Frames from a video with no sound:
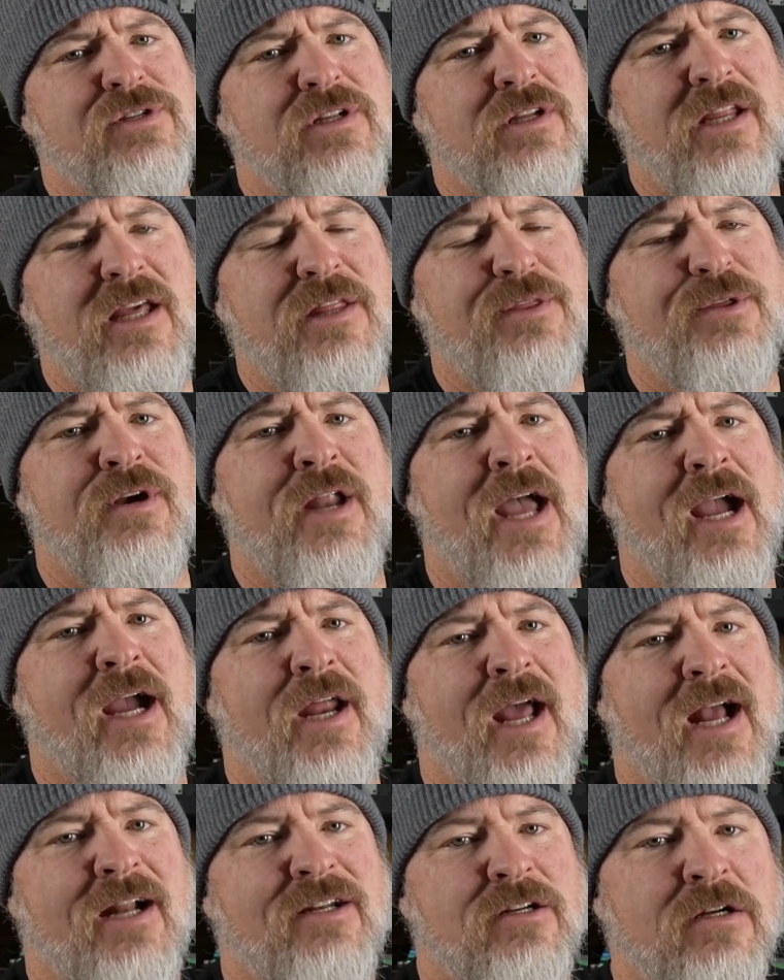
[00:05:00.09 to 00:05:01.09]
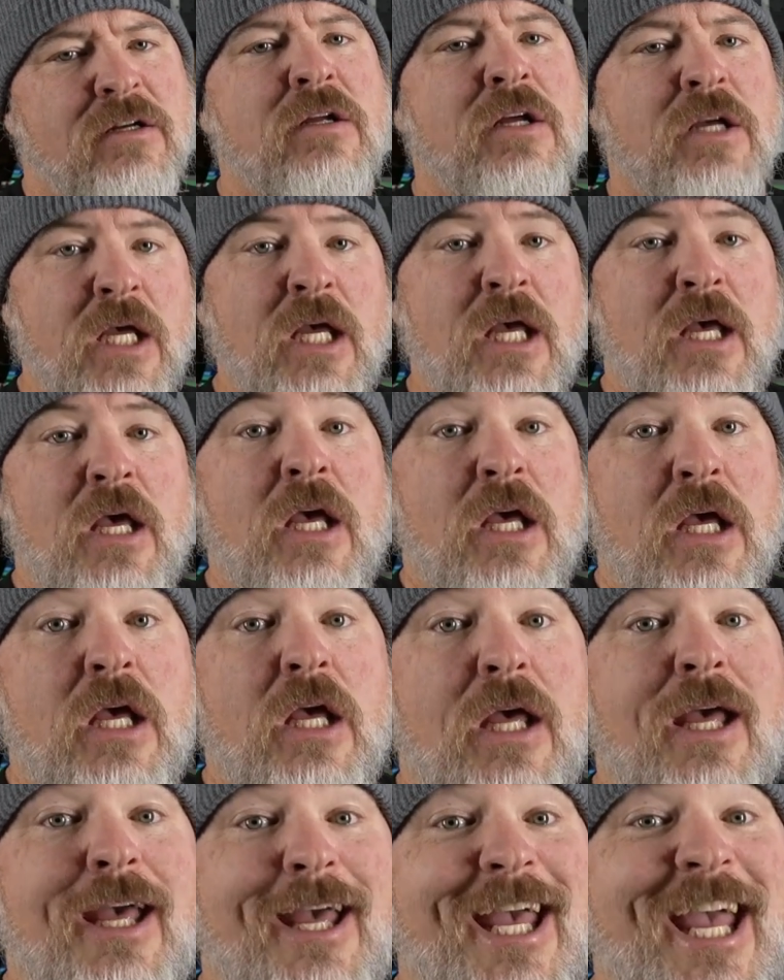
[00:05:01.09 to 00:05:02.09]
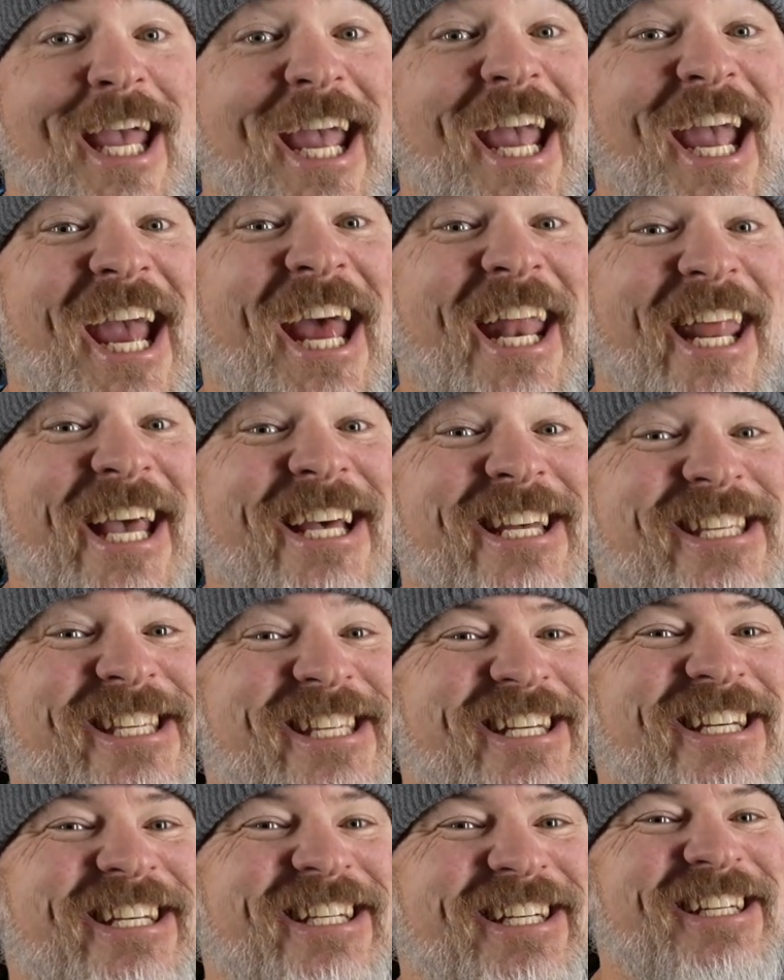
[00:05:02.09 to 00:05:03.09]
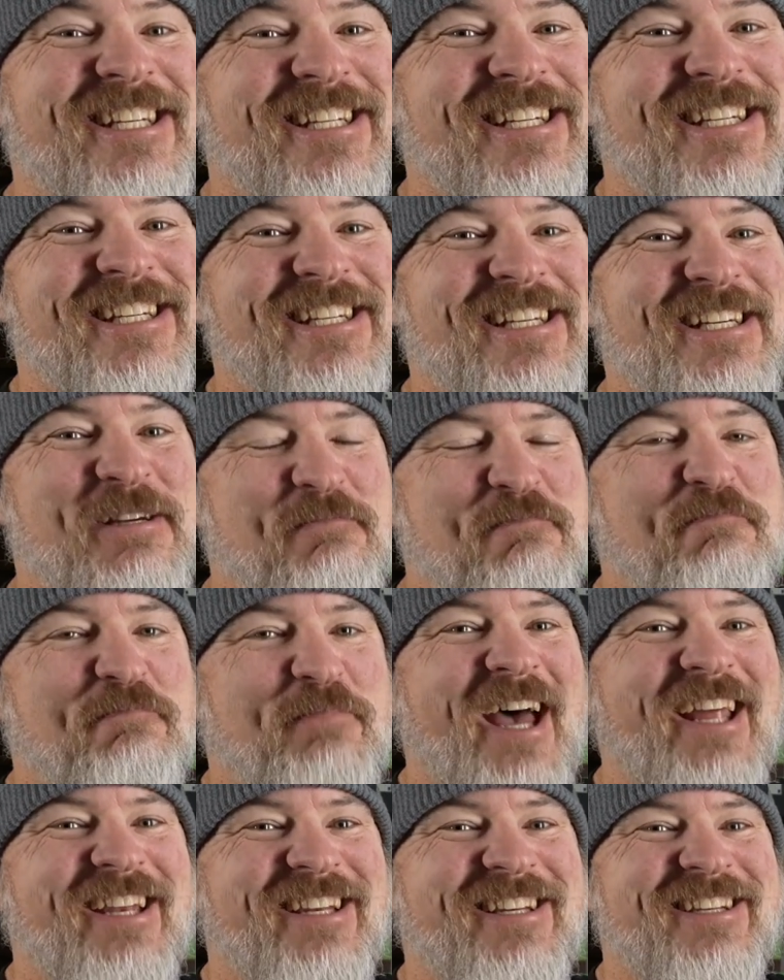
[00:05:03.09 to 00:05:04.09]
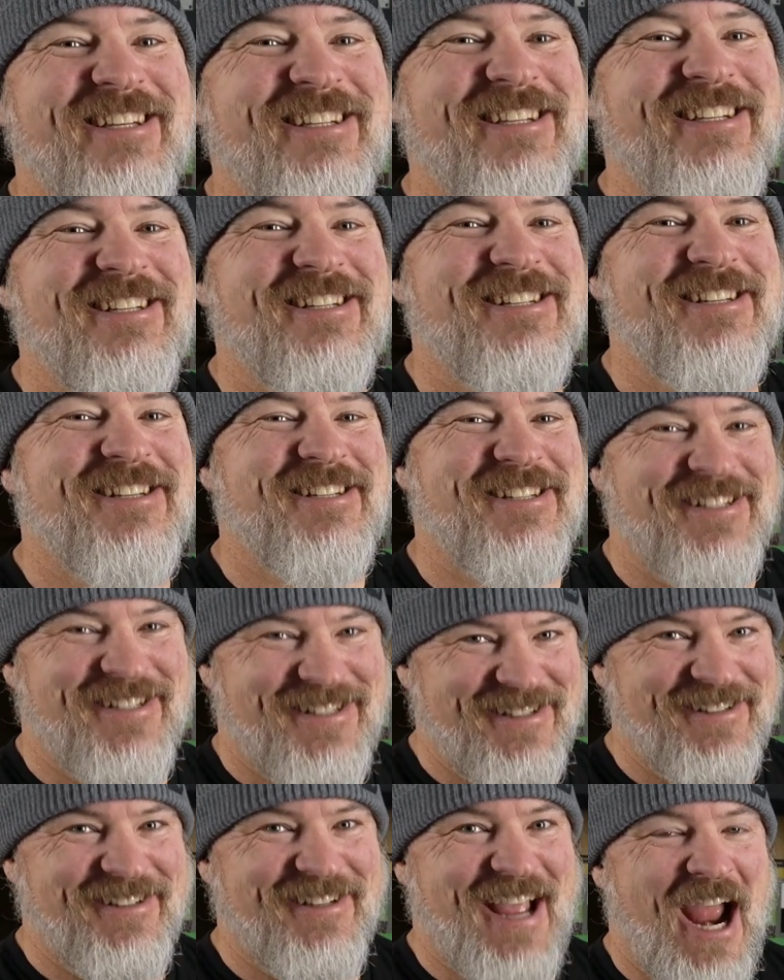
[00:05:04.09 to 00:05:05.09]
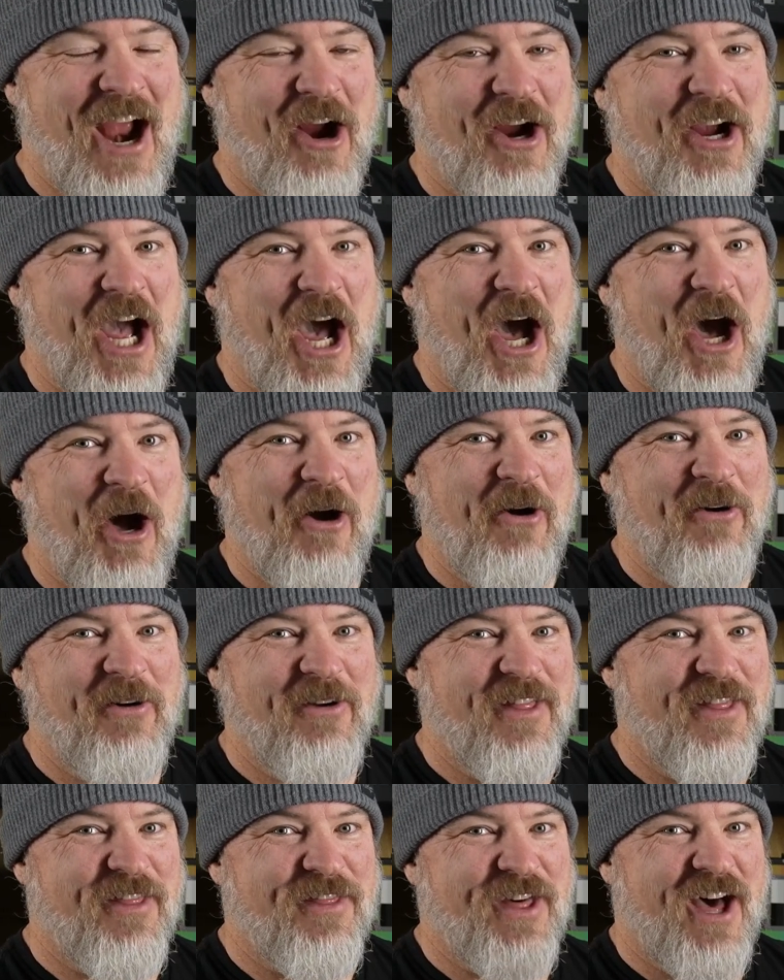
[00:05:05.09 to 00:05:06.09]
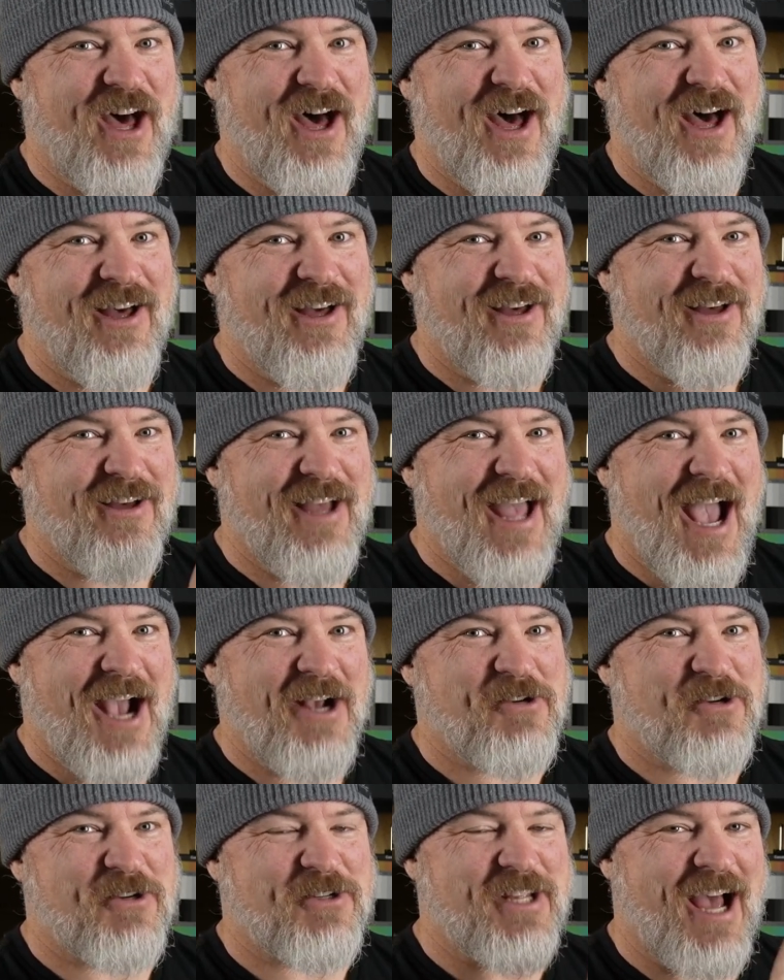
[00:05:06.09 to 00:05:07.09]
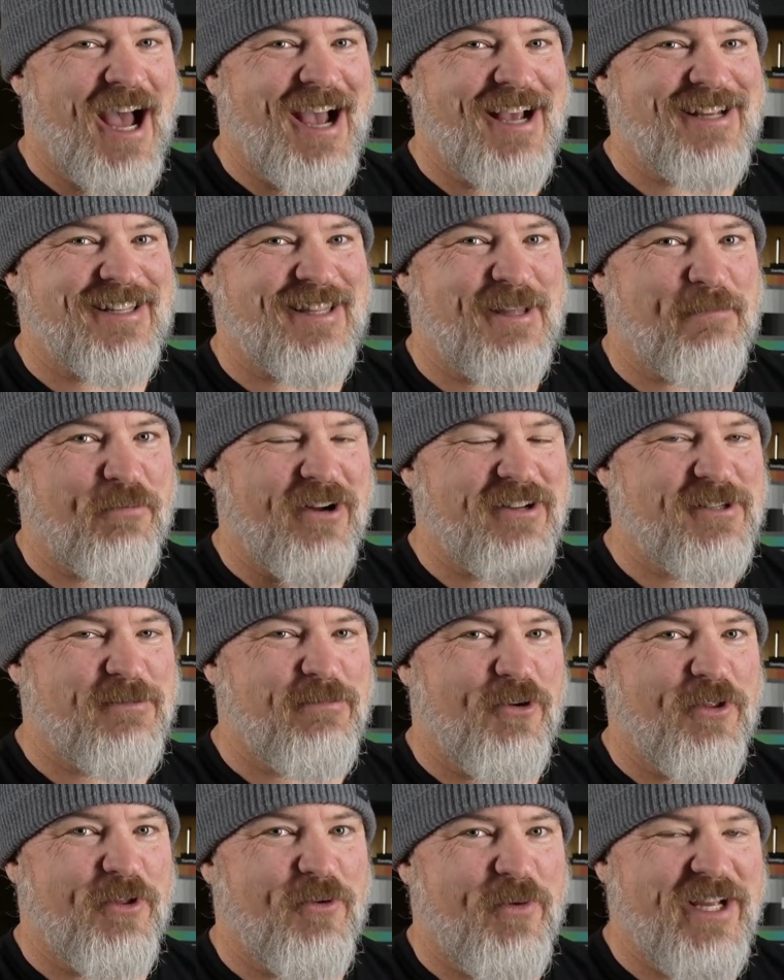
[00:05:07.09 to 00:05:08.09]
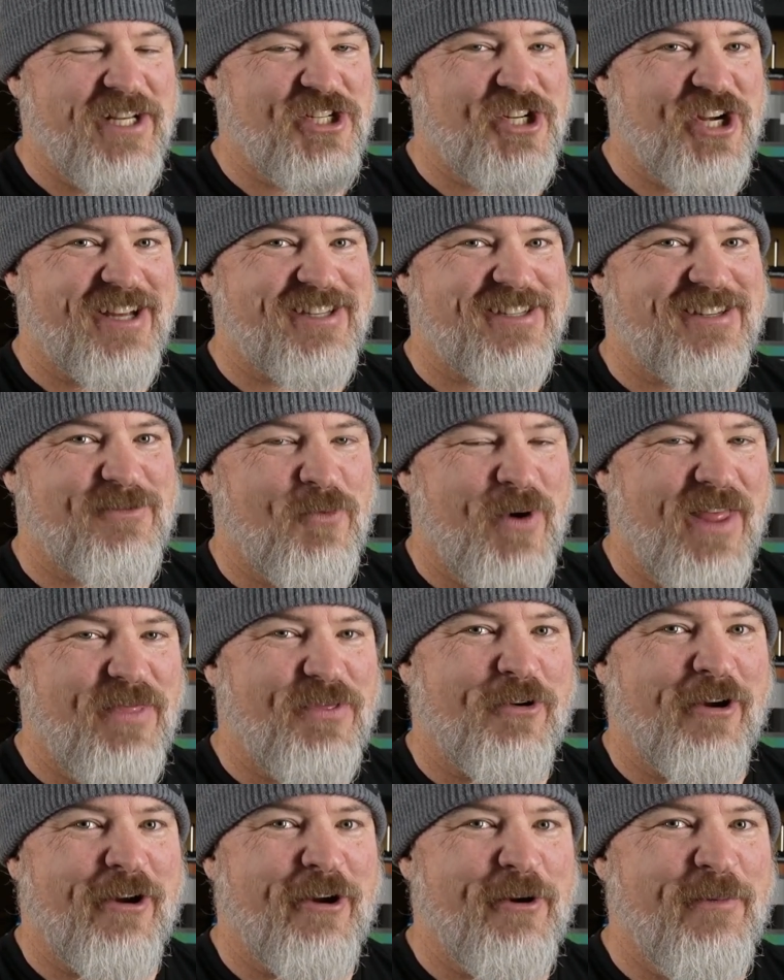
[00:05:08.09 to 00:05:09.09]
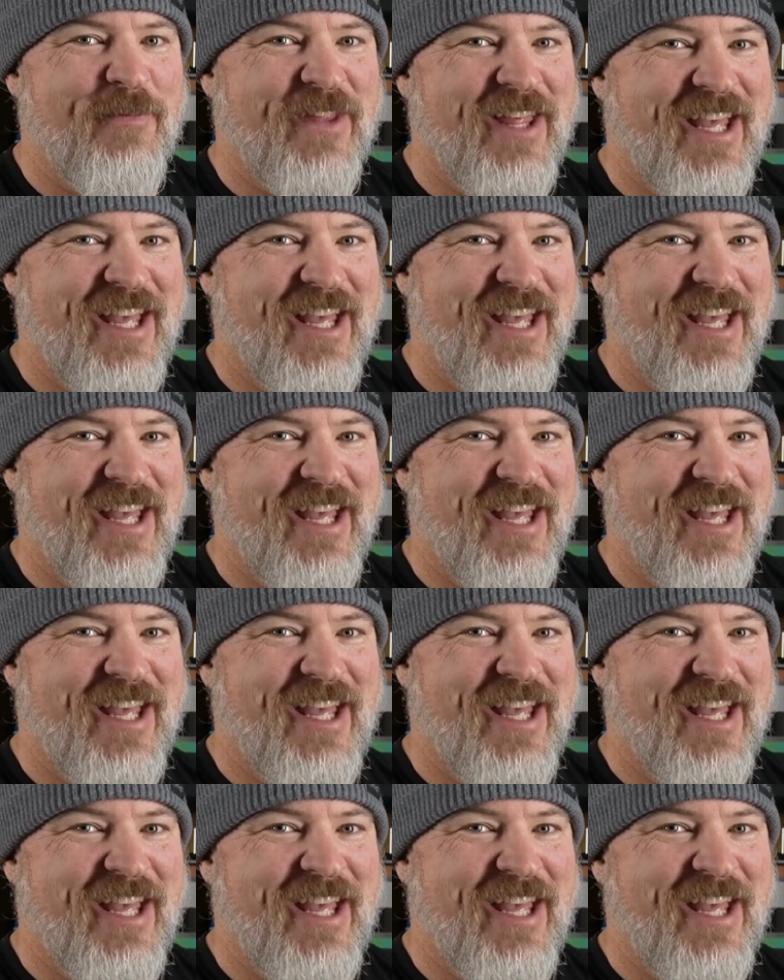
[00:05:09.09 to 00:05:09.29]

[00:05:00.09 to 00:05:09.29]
an Ethernet connector. It is. But ergo, the exercise and the principle that we just went through,